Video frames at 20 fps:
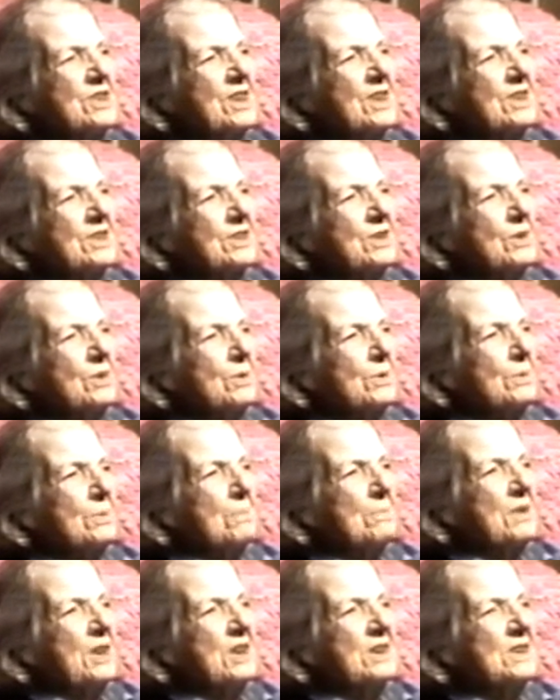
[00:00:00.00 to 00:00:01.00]
I told
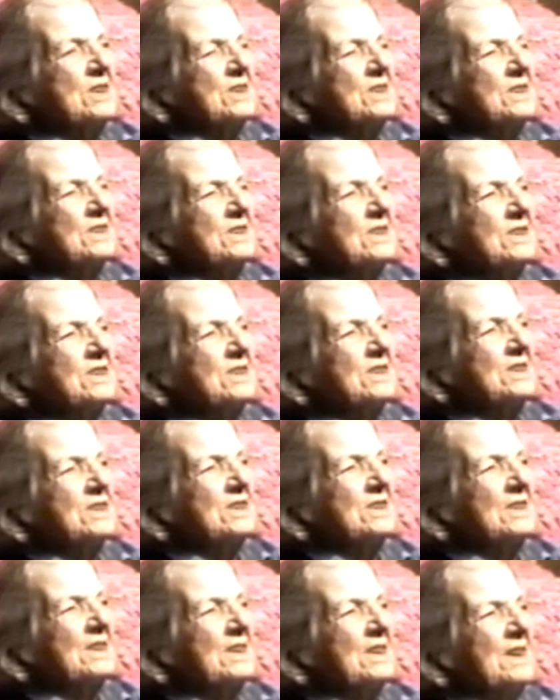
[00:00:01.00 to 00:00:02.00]
them yes,
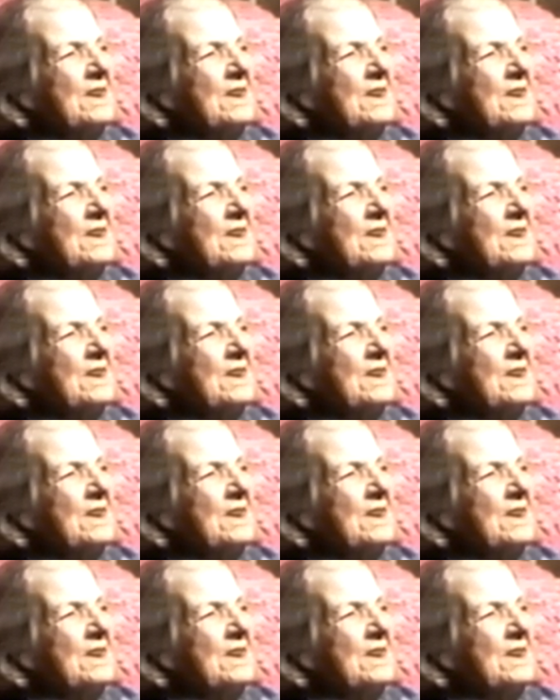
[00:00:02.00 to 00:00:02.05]
and